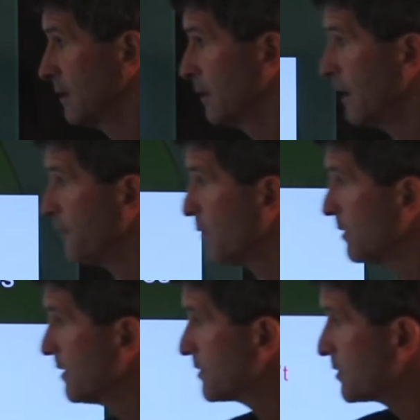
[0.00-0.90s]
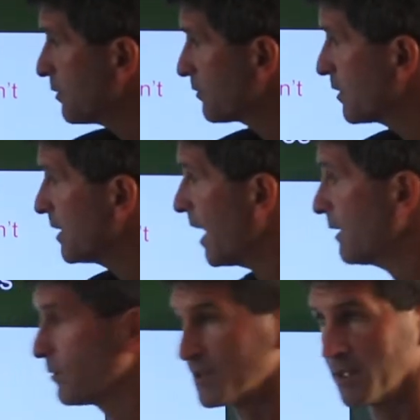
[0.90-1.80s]
If only the
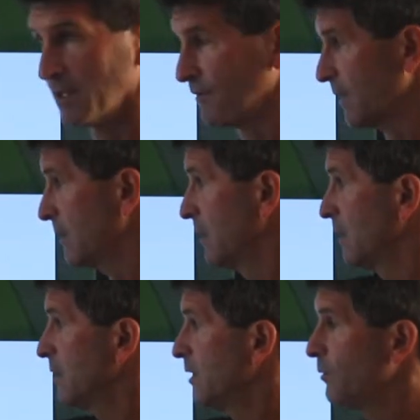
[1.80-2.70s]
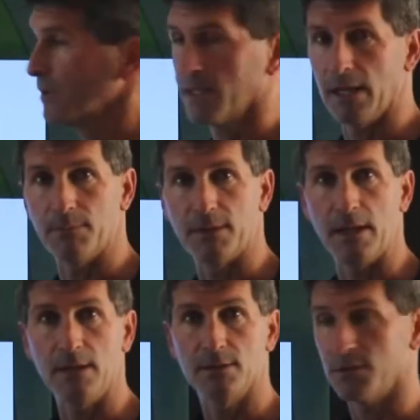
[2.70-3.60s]
239 were significant, you would keep
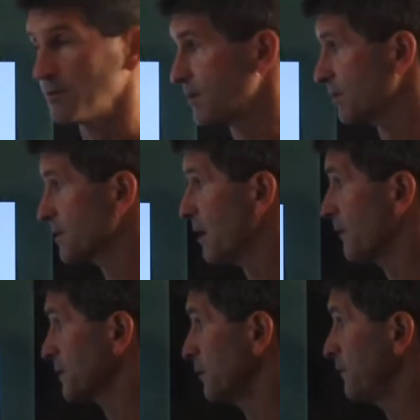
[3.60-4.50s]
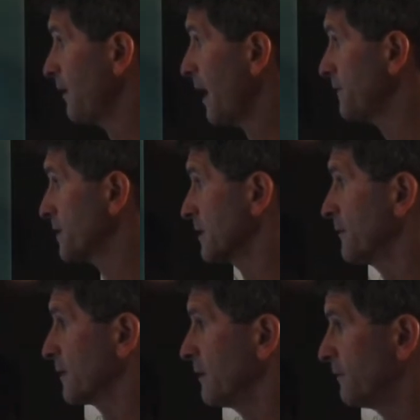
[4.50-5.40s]
the 2 zeros off. So 5
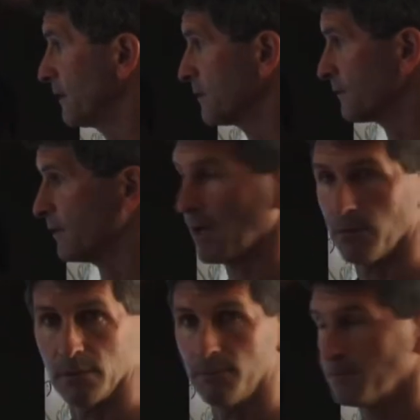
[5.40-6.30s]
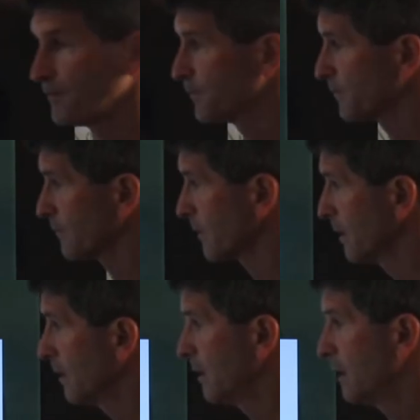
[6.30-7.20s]
significant figures for that one.
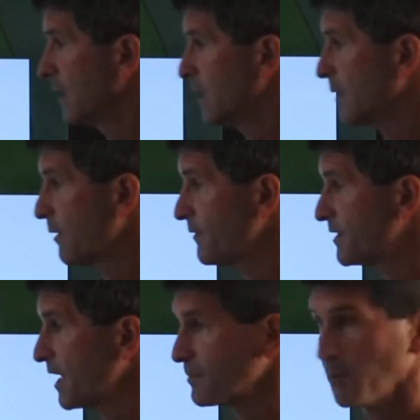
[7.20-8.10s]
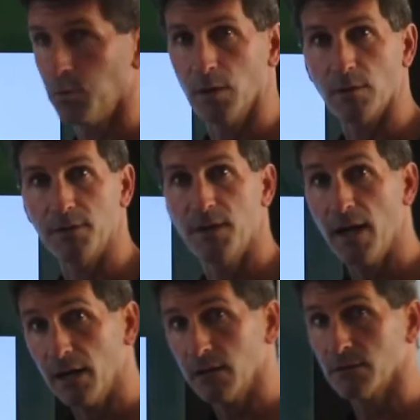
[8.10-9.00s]
Here we have a decimal point right
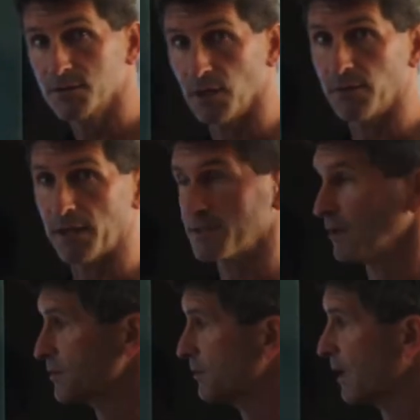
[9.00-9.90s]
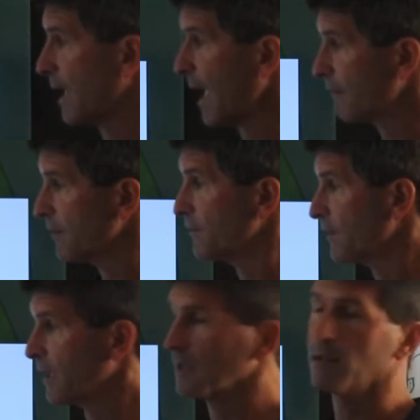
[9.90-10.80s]
there, so that tells you that
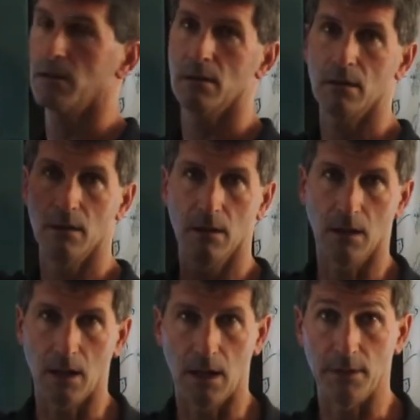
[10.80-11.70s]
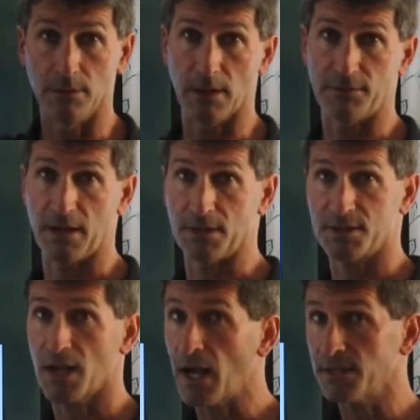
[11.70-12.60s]
everything on the left-hand
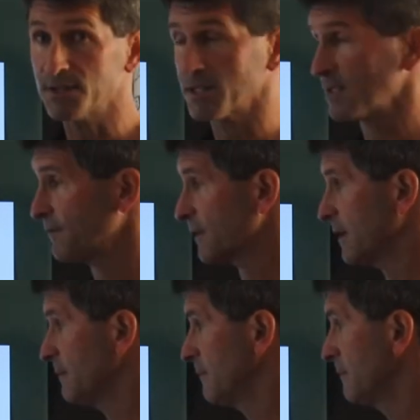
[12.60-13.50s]
side is significant.